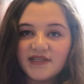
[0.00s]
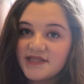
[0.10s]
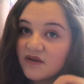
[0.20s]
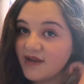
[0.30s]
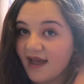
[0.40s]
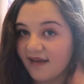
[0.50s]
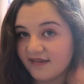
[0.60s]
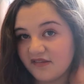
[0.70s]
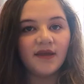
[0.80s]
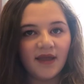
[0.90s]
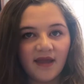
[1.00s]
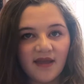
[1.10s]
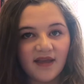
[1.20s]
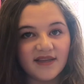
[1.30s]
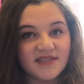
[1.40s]
So yeah,
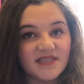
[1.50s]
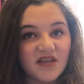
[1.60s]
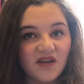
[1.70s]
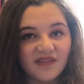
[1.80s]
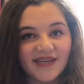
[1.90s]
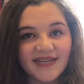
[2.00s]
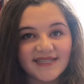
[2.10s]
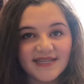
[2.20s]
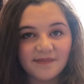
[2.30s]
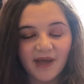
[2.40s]
so the next tip